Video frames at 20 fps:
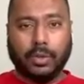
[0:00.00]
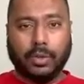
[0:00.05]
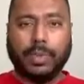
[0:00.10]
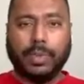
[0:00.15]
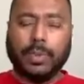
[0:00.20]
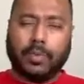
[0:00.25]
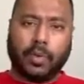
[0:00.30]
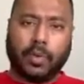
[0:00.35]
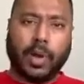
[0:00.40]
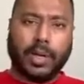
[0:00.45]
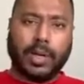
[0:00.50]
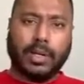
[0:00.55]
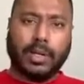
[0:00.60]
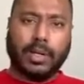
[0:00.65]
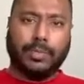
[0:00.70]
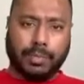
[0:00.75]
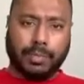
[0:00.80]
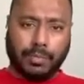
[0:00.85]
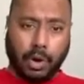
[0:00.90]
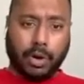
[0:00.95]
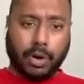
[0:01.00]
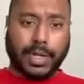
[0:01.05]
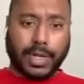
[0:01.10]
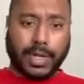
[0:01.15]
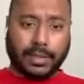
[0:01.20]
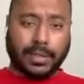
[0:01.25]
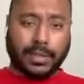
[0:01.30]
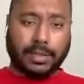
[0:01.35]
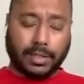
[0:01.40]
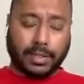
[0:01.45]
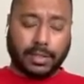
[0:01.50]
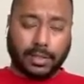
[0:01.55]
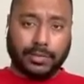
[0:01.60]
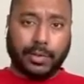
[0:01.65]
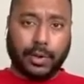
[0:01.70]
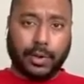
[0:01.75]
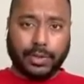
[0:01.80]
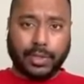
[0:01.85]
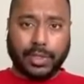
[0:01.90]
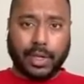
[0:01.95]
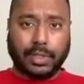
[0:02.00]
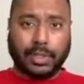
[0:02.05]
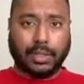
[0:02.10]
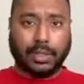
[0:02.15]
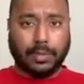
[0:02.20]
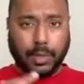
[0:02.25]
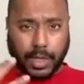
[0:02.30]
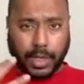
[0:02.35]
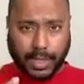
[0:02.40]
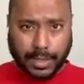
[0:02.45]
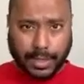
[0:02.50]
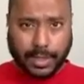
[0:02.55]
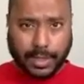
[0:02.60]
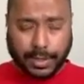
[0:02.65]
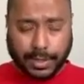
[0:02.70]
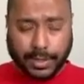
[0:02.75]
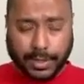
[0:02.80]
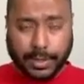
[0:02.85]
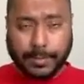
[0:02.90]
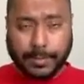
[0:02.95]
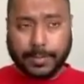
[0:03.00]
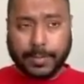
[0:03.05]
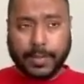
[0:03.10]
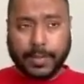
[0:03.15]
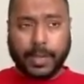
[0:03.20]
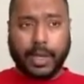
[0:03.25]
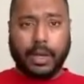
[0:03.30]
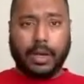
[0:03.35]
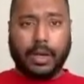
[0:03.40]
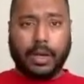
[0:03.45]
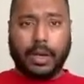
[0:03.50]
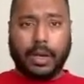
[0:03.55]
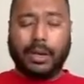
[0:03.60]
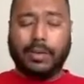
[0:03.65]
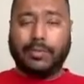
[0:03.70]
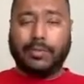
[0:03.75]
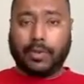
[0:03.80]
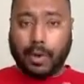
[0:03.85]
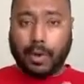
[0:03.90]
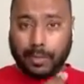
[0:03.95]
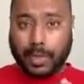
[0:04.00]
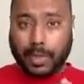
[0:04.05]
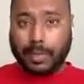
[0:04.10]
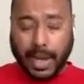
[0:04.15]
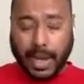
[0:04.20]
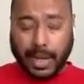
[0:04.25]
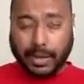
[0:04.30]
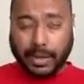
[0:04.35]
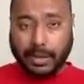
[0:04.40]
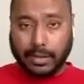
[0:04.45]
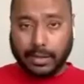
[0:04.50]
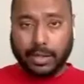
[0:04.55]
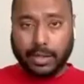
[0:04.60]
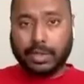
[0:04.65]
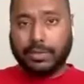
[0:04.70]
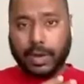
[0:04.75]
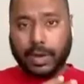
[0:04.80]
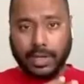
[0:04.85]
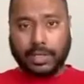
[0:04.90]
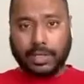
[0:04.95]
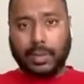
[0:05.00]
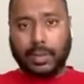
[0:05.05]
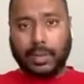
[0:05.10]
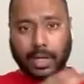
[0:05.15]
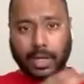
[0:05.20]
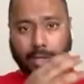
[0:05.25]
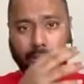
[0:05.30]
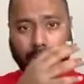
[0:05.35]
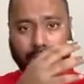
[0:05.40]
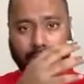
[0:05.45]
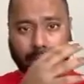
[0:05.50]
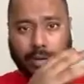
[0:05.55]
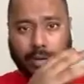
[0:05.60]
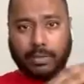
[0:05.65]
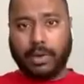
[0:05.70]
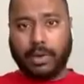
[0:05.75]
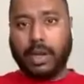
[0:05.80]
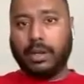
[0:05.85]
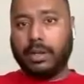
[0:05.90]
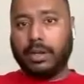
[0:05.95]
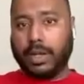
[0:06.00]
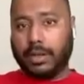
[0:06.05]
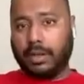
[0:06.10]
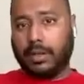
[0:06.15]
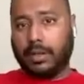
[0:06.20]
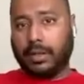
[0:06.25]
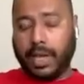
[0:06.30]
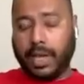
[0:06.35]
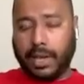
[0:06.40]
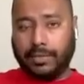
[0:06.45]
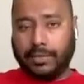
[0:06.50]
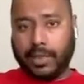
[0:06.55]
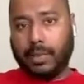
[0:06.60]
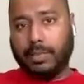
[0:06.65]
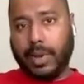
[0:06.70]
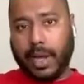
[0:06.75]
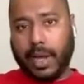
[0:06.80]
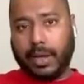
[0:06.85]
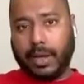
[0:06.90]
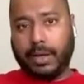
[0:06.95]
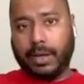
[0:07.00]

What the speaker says: You'll be provided with mock data sets, of course, simulated data from the bank. So it's very similar to the real data they have in the bank.